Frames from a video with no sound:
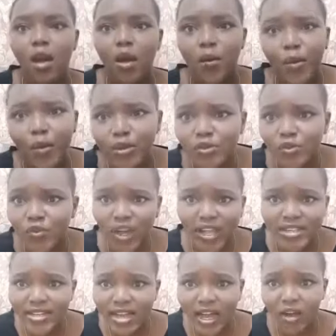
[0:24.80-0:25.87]
we're going to
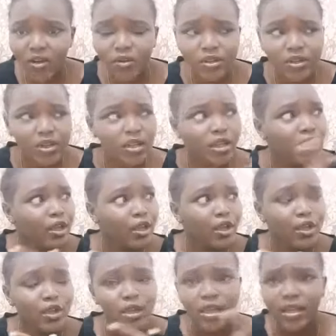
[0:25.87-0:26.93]
find out
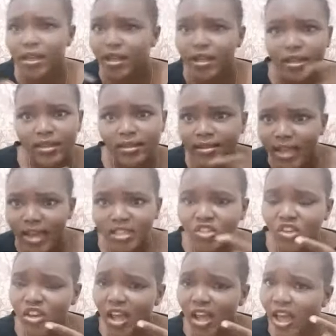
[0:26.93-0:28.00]
does
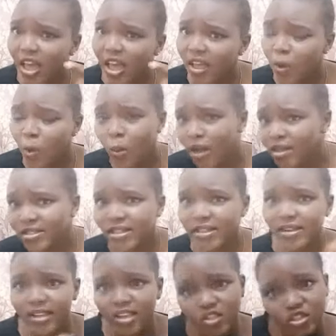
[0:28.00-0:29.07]
your guy wants a
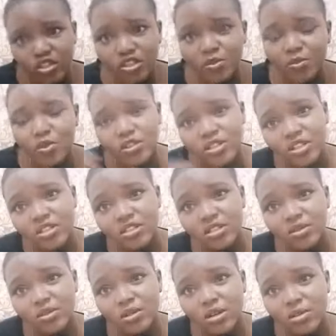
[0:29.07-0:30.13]
relationship or just a
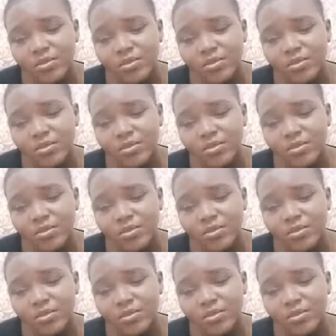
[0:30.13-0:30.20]
hookup?